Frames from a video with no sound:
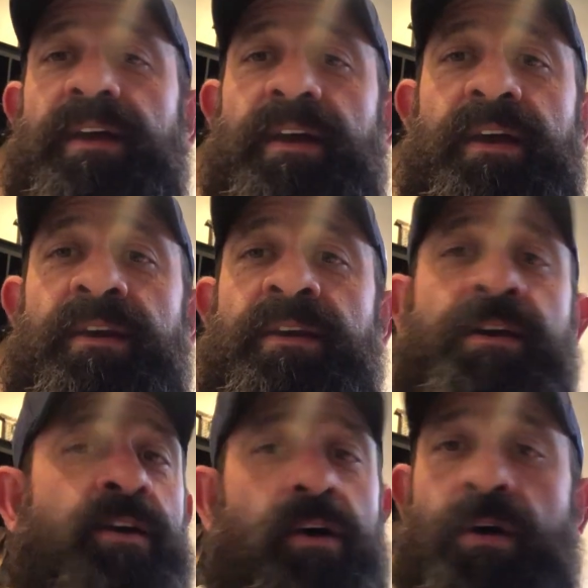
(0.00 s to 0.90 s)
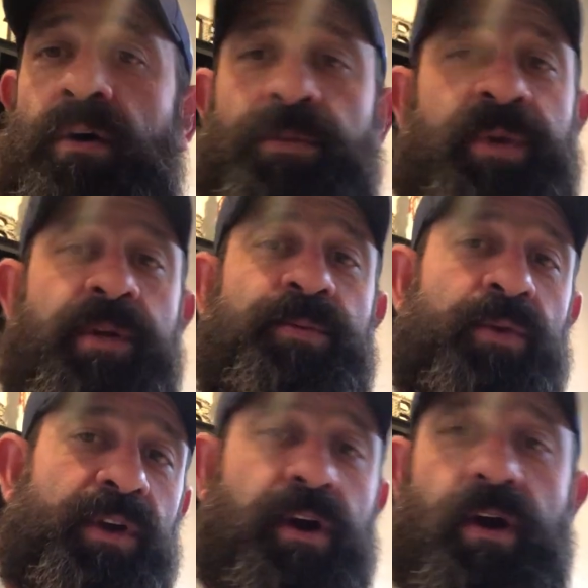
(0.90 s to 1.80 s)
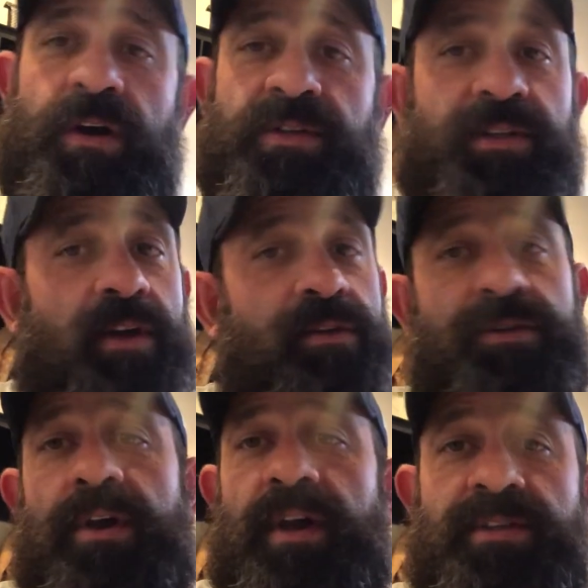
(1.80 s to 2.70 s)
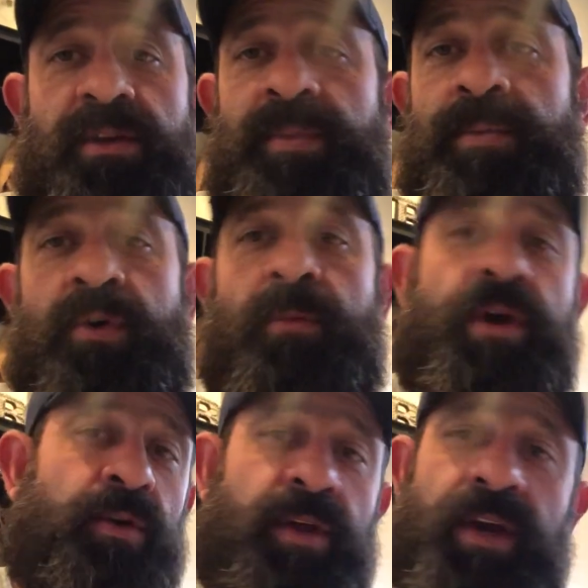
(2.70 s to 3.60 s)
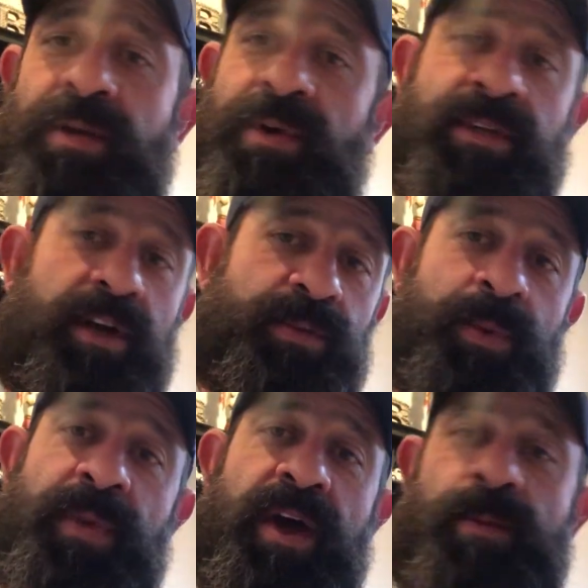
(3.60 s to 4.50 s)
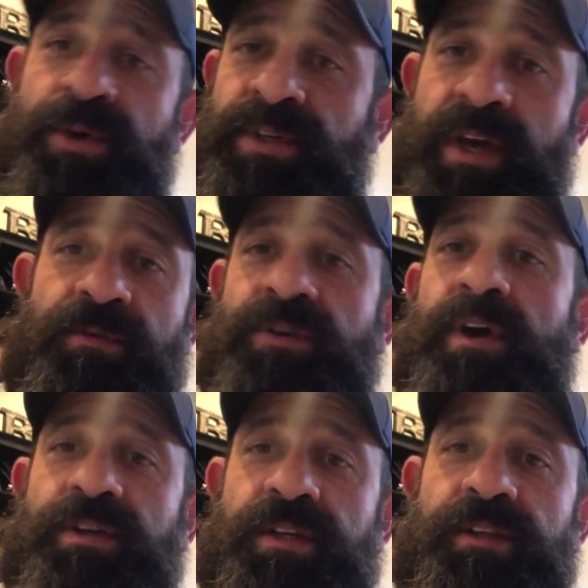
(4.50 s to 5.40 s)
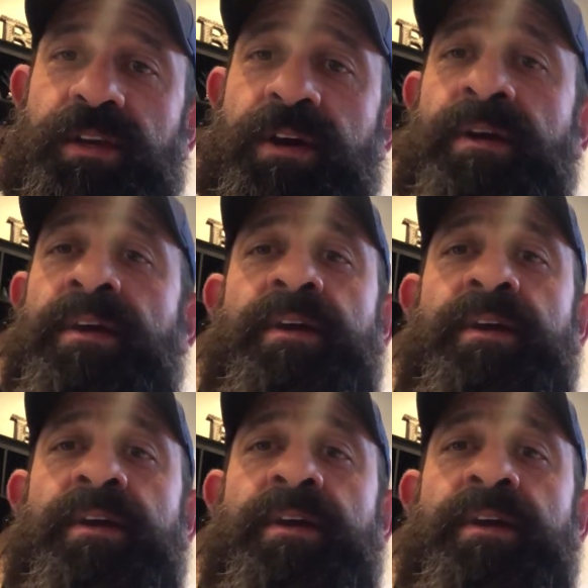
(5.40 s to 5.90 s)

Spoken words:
And all the people, the carts, the other dogs, the other people going by, don't let anybody touch them or pet them, but just have your dog sit there,